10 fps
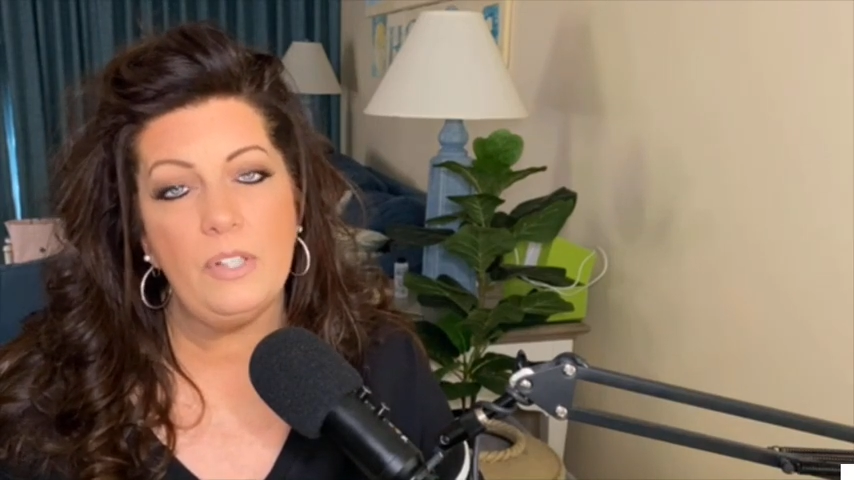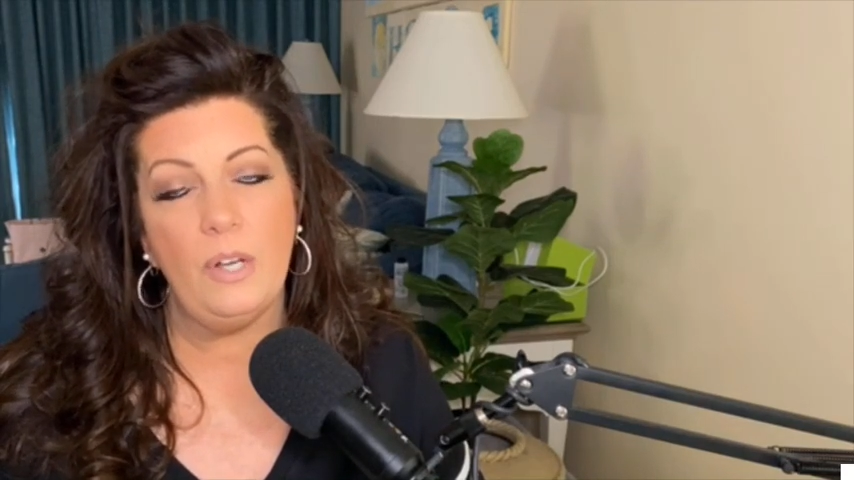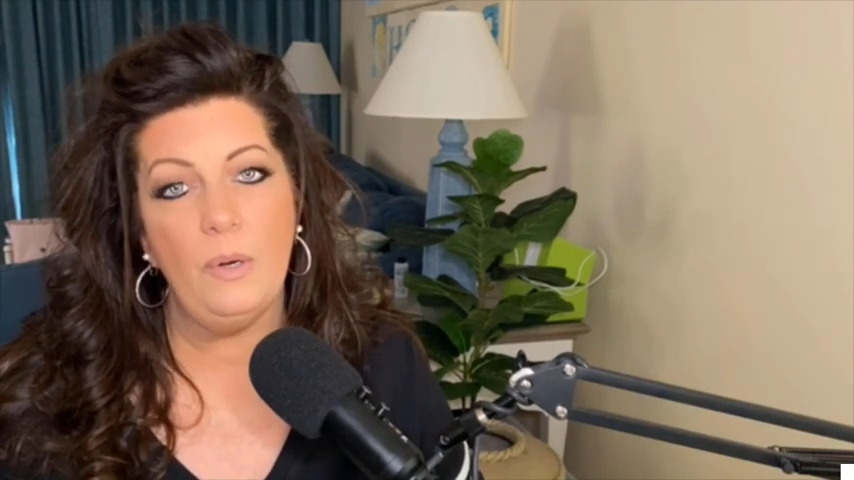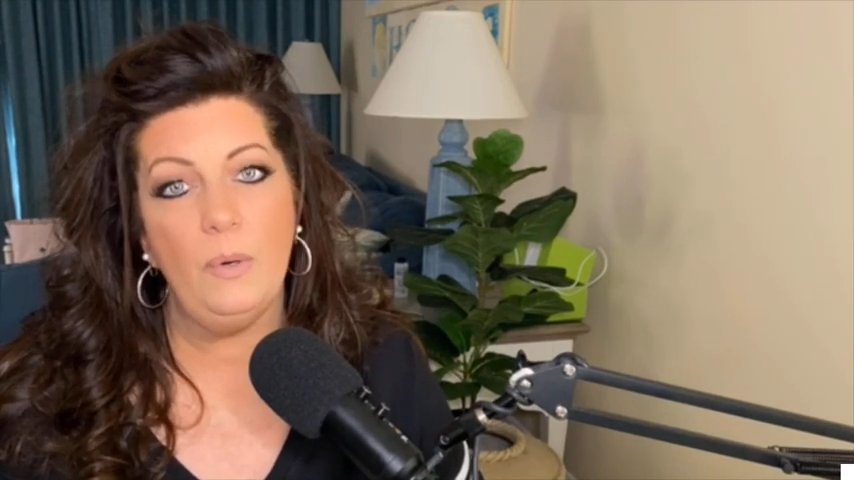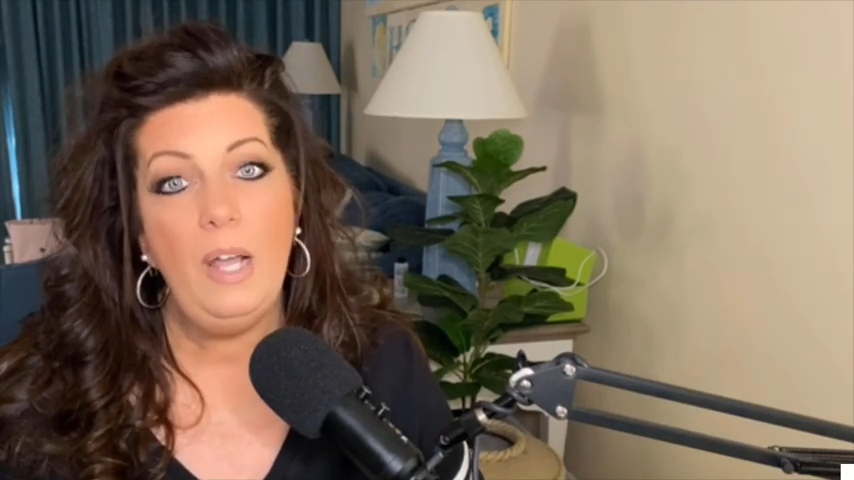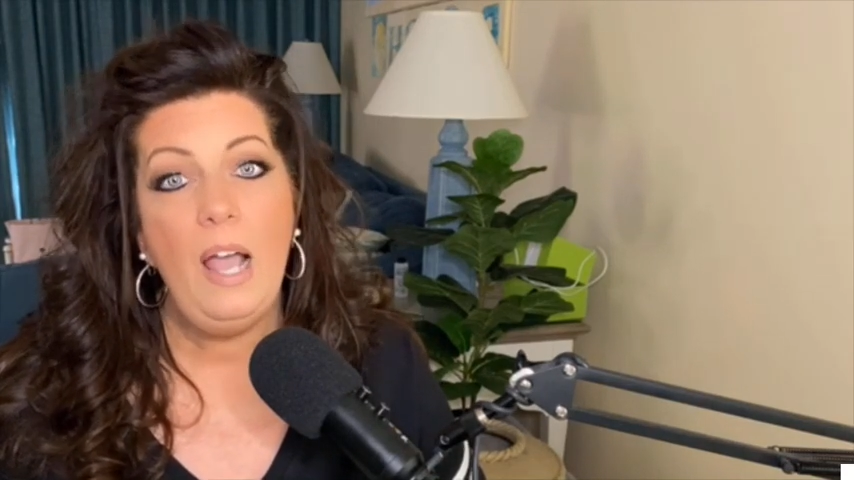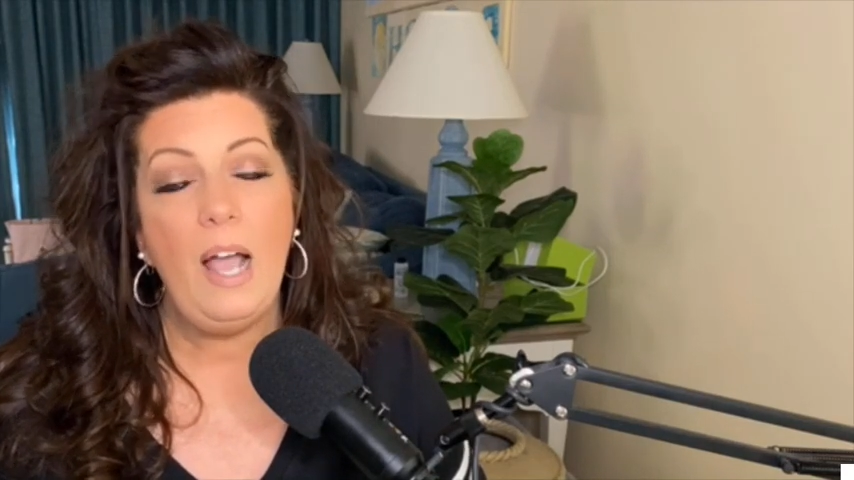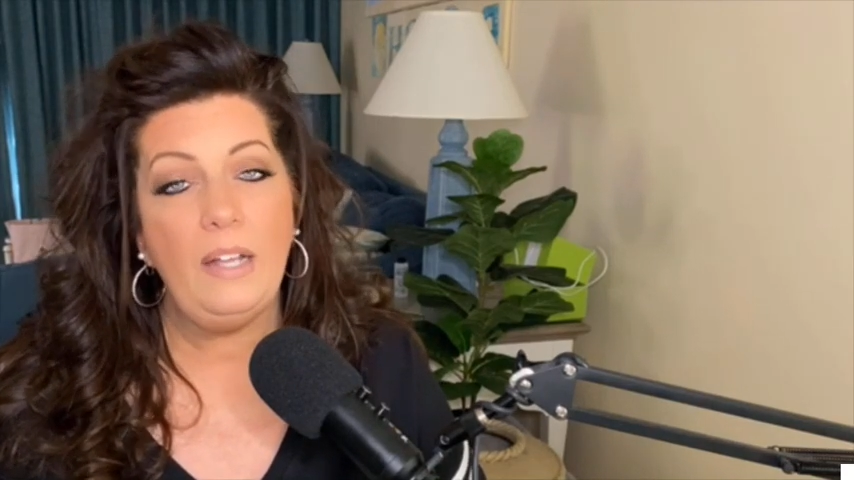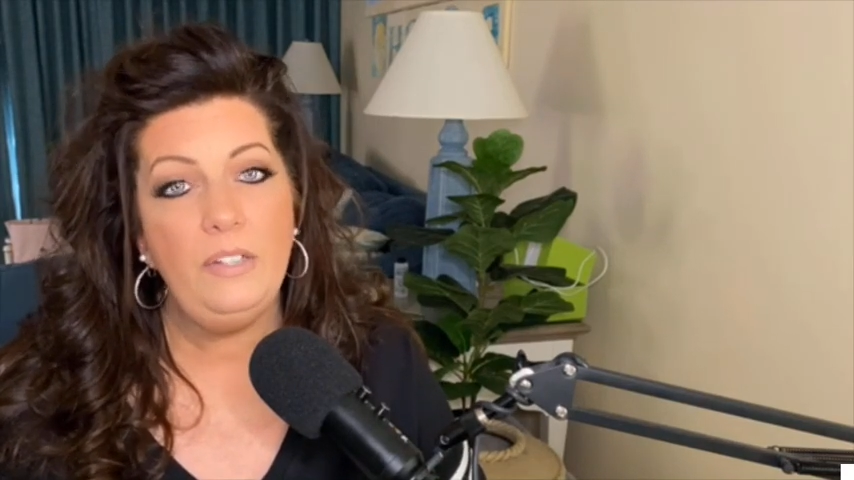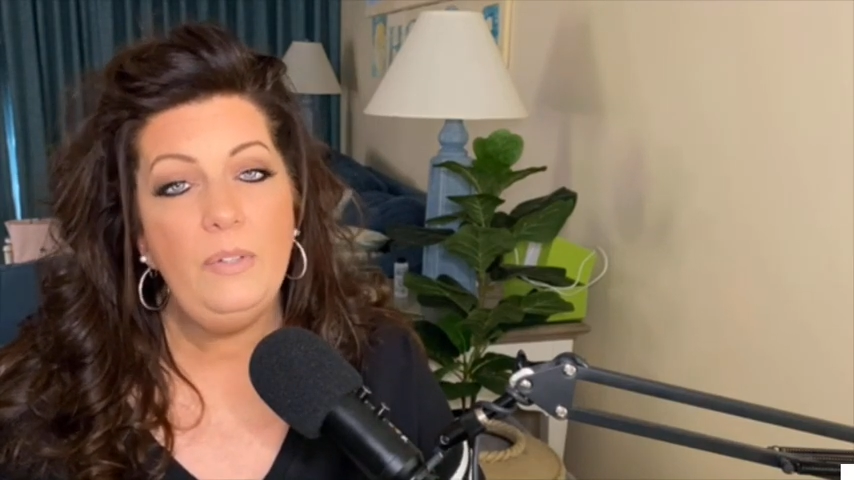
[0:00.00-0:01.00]
So
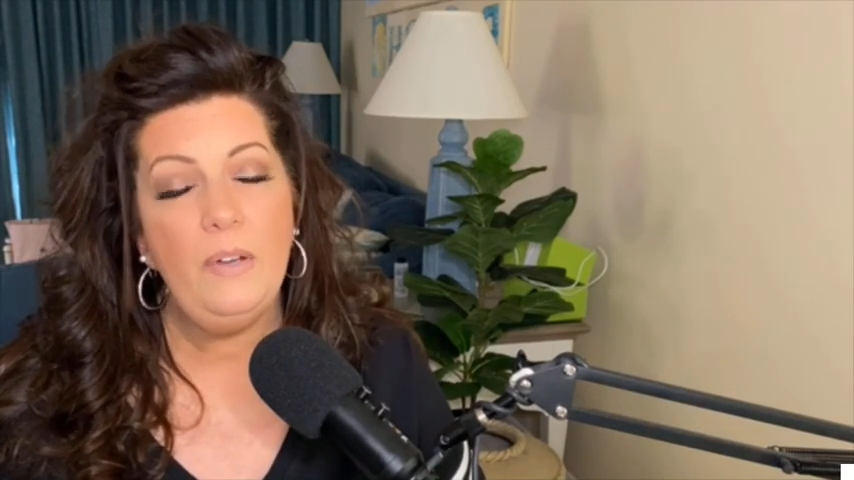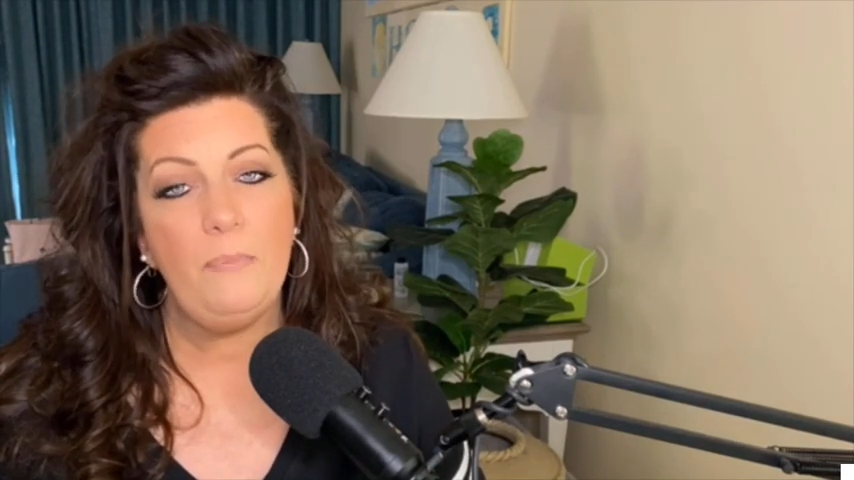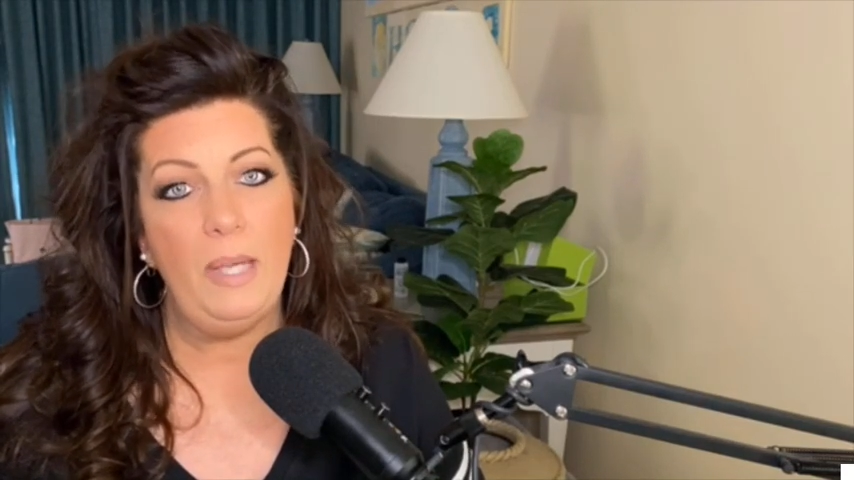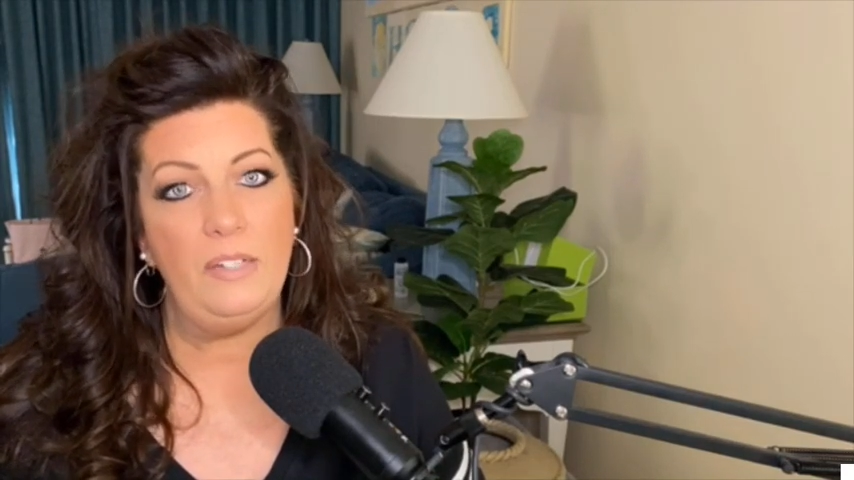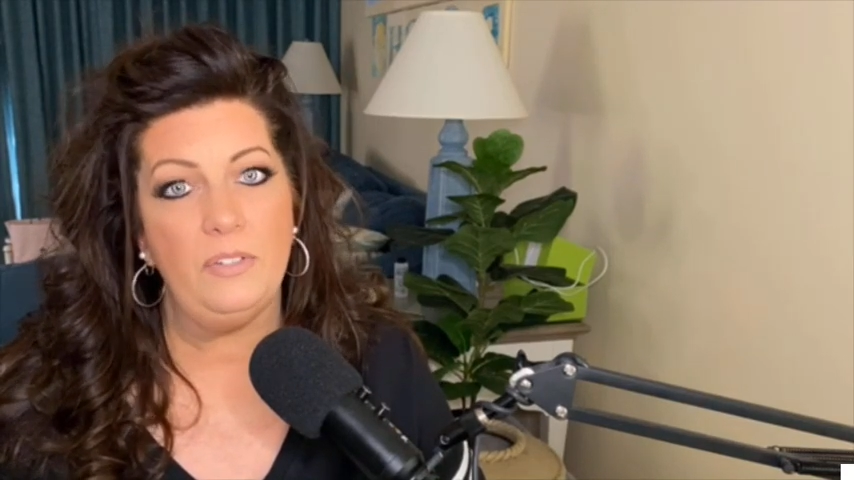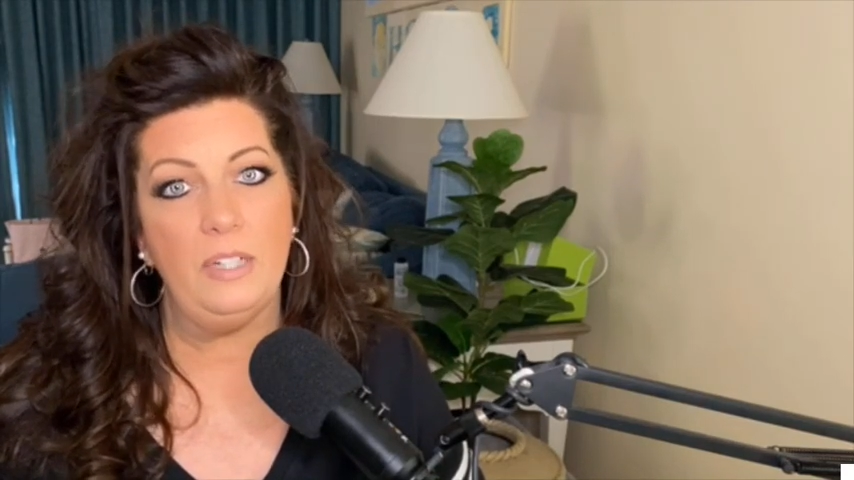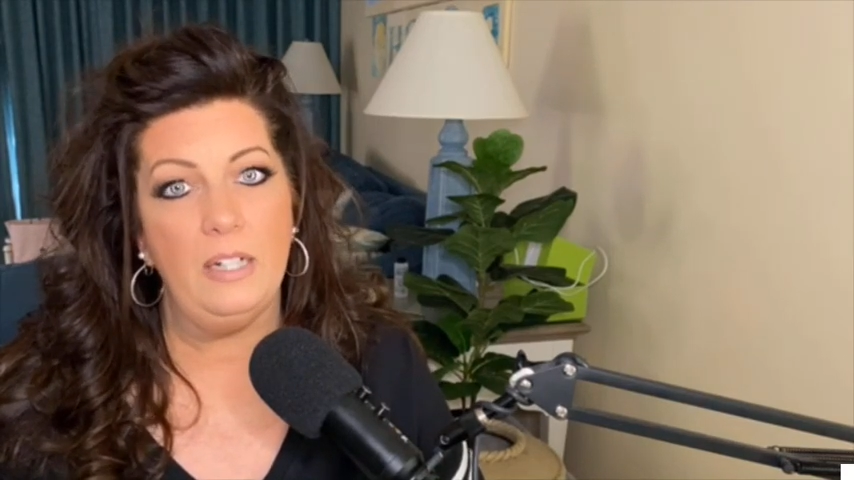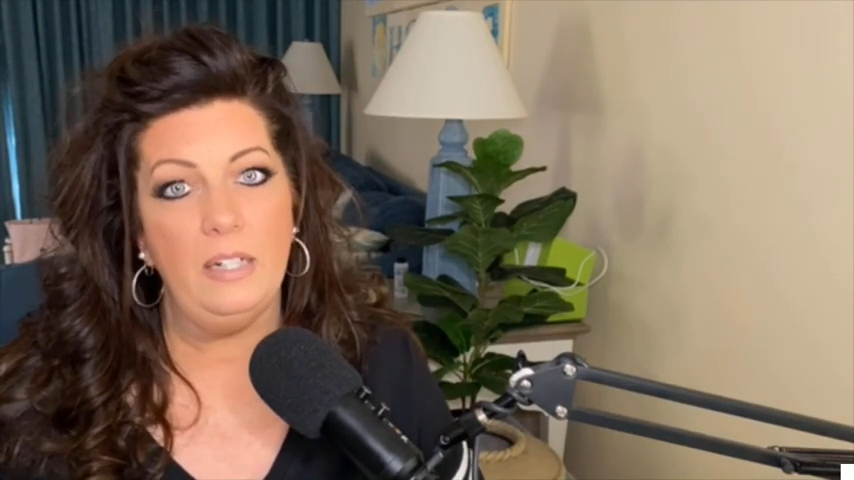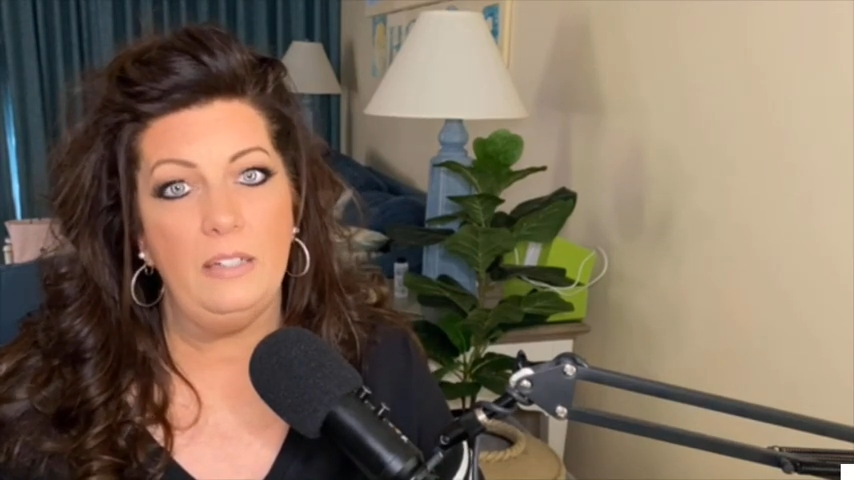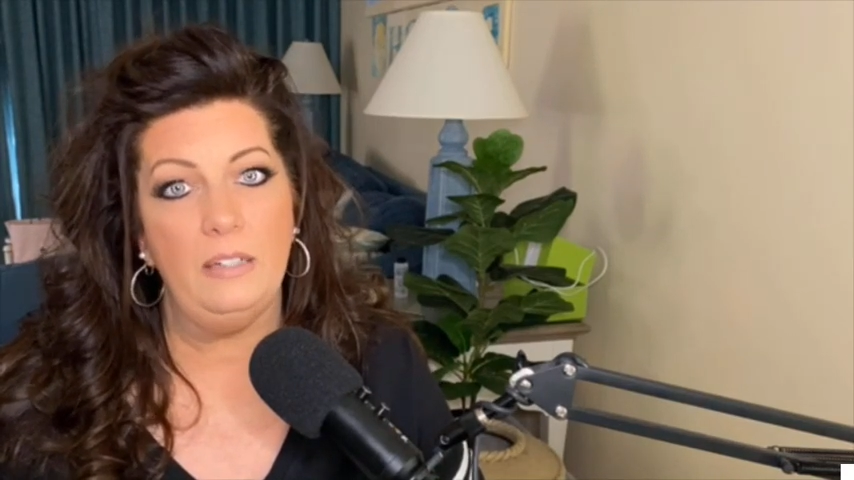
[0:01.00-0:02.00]
I do have
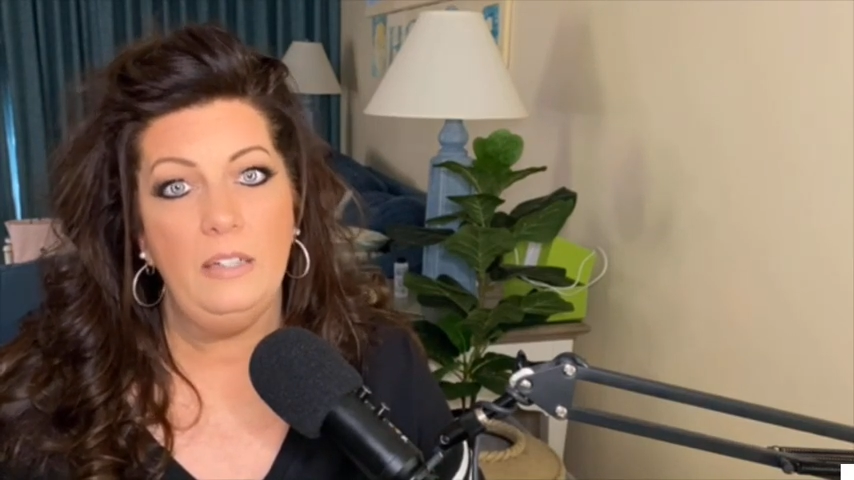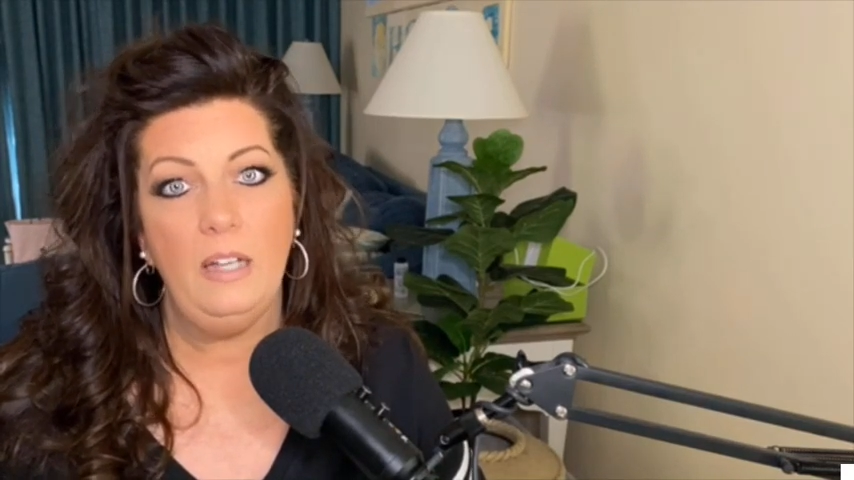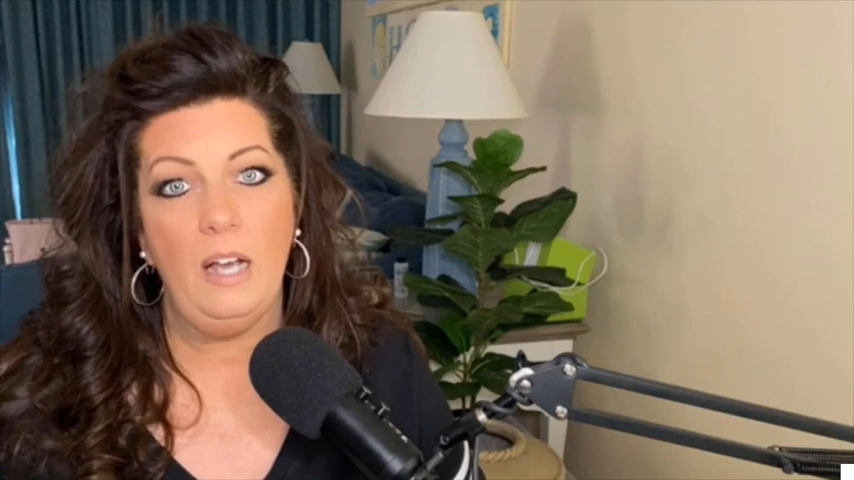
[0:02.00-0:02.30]
Patreon.